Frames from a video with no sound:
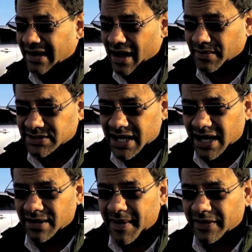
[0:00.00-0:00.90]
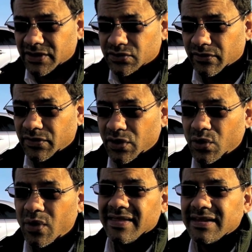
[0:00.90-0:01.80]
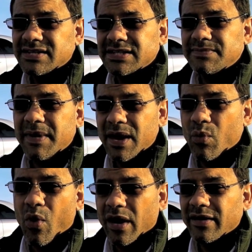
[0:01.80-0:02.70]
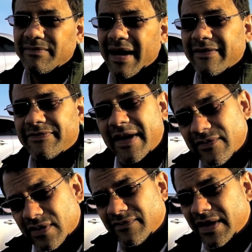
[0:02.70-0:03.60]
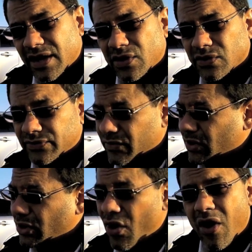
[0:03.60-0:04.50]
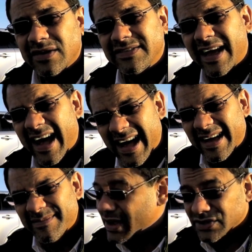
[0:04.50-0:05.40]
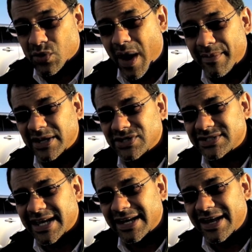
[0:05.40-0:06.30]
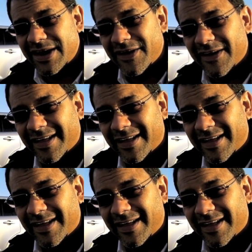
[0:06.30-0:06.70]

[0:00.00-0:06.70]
Now I'm excited about this review. This has been one of my favorite vehicles for a long time. So why am I just sitting here?